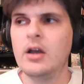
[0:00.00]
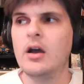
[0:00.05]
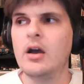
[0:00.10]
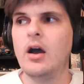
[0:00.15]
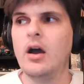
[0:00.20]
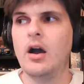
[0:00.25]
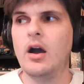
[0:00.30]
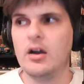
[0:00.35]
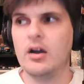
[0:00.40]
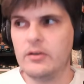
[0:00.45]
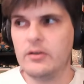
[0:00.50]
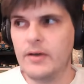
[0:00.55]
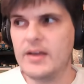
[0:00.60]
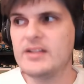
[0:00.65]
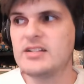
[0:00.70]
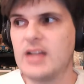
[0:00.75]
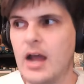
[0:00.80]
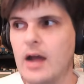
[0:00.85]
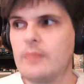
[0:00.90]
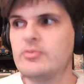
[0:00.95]
are Klay
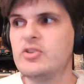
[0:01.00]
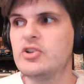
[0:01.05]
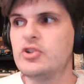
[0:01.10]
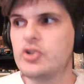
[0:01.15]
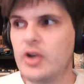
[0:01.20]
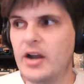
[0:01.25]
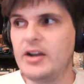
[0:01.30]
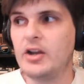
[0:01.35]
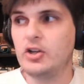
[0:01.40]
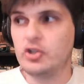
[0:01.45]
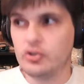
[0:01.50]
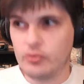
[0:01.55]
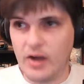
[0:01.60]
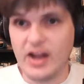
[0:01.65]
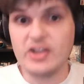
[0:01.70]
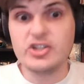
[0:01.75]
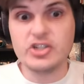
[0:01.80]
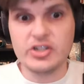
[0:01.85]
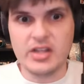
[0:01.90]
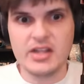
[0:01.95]
Thompson trying to
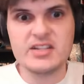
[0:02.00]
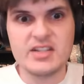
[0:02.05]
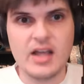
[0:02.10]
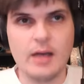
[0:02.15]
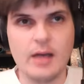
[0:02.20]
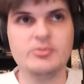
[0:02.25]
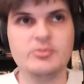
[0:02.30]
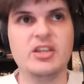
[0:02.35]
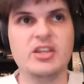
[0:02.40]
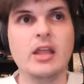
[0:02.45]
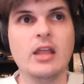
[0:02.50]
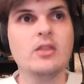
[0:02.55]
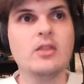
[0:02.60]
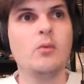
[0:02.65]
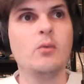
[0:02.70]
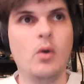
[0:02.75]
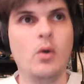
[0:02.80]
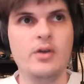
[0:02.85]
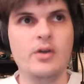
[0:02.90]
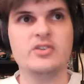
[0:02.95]
dredge things up to get the
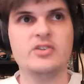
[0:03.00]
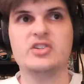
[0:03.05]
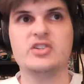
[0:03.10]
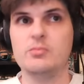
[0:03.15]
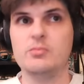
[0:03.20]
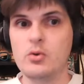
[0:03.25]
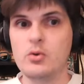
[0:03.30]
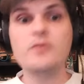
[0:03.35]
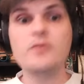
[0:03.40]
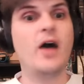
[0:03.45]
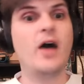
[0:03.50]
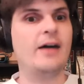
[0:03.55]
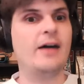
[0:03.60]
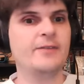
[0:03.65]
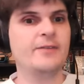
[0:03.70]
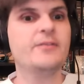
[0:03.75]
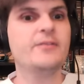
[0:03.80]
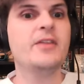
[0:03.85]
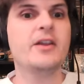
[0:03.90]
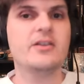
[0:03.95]
Warriors to move off
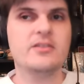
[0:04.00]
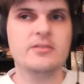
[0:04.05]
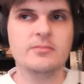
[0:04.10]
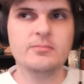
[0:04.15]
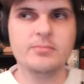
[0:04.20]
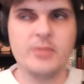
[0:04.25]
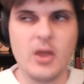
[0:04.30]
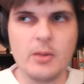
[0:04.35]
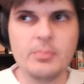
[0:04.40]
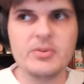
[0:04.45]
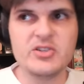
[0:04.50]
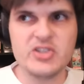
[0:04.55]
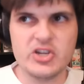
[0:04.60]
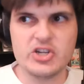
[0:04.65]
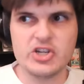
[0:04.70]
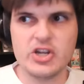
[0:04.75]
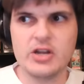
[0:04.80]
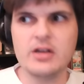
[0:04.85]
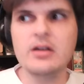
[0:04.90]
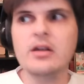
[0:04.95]
of their their
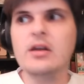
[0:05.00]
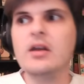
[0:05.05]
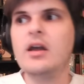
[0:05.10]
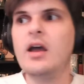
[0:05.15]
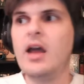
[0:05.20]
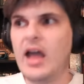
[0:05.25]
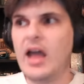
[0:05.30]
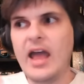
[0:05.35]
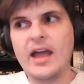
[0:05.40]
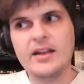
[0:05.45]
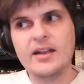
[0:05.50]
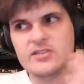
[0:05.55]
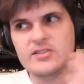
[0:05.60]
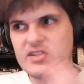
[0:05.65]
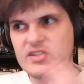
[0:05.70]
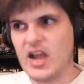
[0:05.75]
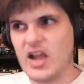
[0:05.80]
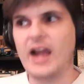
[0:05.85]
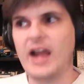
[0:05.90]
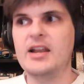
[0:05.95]
position and
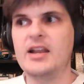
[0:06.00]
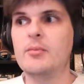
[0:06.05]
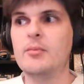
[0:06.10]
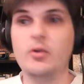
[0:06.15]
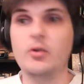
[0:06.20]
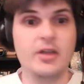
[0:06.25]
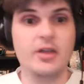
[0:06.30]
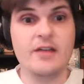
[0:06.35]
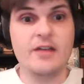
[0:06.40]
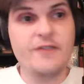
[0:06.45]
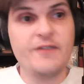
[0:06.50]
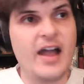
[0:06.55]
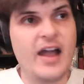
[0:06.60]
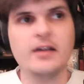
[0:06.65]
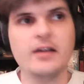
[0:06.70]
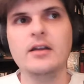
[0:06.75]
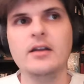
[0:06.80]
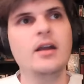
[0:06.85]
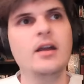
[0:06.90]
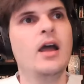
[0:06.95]
sign him early. In
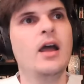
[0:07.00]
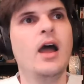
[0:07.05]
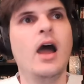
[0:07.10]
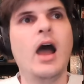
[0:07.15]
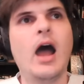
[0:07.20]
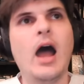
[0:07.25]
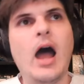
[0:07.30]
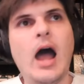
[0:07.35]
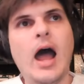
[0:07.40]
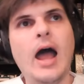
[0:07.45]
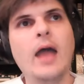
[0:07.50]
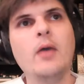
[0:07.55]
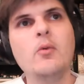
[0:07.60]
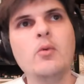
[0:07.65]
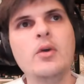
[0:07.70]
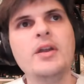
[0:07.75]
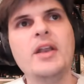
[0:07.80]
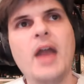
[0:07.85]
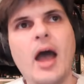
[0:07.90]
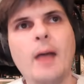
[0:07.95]
fact, I
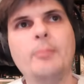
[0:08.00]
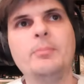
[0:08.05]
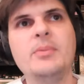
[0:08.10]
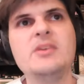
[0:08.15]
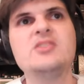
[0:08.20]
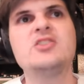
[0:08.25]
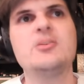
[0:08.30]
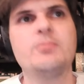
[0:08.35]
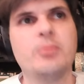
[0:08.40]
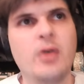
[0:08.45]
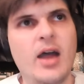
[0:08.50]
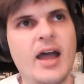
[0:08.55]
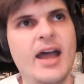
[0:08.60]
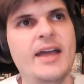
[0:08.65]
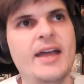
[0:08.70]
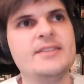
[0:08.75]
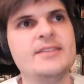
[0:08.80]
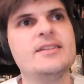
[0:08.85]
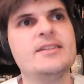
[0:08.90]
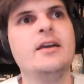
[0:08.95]
would not be
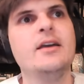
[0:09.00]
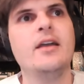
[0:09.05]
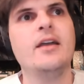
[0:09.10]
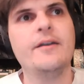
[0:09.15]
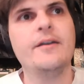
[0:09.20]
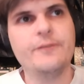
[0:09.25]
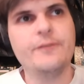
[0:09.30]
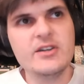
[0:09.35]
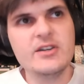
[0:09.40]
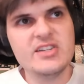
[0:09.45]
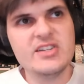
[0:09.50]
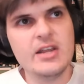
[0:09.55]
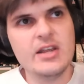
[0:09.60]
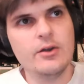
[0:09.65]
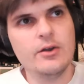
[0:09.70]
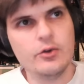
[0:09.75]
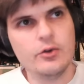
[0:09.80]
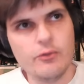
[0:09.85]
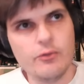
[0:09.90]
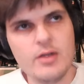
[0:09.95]
surprised if we see an
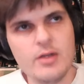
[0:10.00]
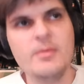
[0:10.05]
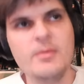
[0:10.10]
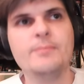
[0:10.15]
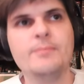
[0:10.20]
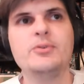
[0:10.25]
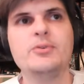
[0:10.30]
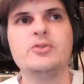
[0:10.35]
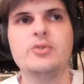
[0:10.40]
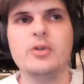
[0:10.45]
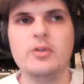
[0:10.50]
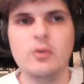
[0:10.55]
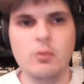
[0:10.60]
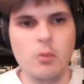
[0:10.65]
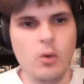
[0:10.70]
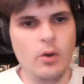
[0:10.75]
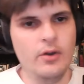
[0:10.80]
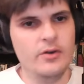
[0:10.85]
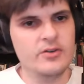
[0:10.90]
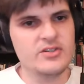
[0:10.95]
agreement between the
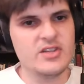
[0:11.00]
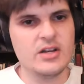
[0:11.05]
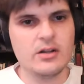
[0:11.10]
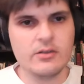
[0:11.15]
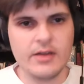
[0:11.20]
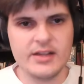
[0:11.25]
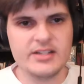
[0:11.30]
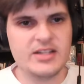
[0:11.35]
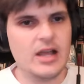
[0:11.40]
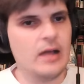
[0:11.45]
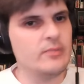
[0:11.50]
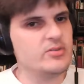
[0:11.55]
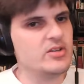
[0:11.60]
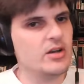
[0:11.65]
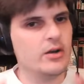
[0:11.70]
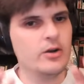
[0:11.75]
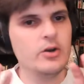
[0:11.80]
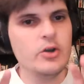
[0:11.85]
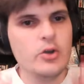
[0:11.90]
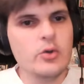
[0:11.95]
Warriors and Clay Thompson
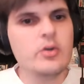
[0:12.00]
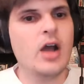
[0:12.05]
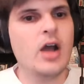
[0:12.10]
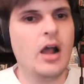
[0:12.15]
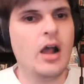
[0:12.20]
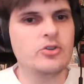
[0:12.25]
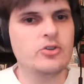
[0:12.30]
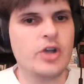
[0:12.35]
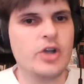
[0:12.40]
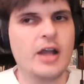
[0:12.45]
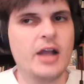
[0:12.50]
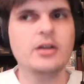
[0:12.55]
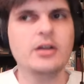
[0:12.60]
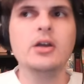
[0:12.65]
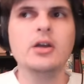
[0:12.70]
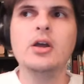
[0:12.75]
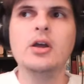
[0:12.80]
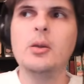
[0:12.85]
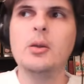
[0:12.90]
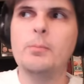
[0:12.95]
on a new contract
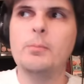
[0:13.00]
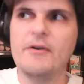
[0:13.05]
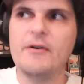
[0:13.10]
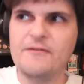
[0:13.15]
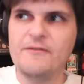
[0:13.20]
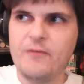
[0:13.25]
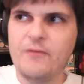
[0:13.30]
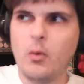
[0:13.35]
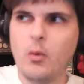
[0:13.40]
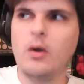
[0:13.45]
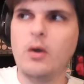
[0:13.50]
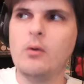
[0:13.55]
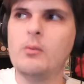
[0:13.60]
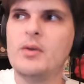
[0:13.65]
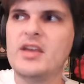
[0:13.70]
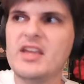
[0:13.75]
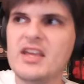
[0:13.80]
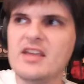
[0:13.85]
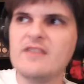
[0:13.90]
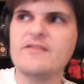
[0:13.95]
before we
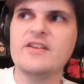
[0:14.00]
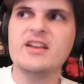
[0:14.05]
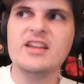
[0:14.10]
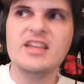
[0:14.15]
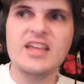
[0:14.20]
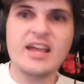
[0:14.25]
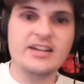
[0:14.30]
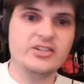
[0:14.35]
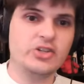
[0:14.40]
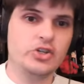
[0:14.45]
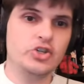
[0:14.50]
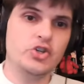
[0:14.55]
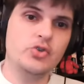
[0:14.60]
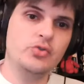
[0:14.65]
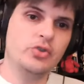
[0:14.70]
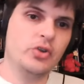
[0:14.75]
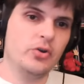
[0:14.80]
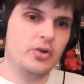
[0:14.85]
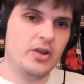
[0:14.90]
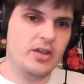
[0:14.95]
even get to June
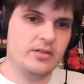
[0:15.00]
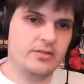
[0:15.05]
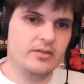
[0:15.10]
30th.